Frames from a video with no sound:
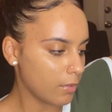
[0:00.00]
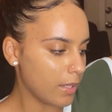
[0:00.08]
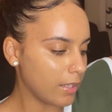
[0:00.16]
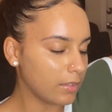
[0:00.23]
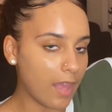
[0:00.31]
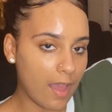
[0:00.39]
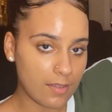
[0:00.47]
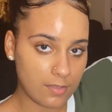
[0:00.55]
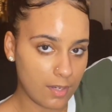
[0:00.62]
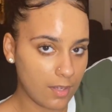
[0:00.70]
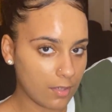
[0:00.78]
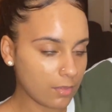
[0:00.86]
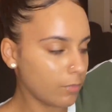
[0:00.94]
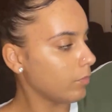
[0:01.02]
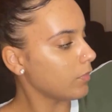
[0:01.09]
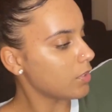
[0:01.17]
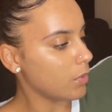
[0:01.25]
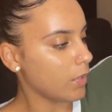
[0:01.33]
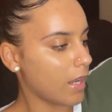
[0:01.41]
elastic.
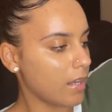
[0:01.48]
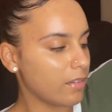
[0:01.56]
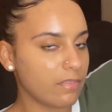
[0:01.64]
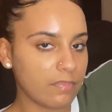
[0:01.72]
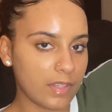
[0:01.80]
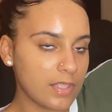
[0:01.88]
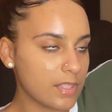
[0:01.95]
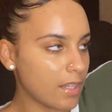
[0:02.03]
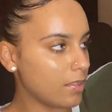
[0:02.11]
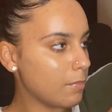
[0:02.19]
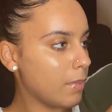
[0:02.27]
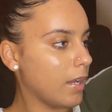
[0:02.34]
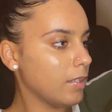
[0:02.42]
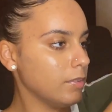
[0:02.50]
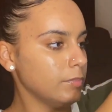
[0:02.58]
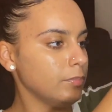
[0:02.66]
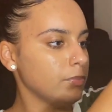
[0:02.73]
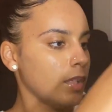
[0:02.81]
So it kind of fits at the bottom.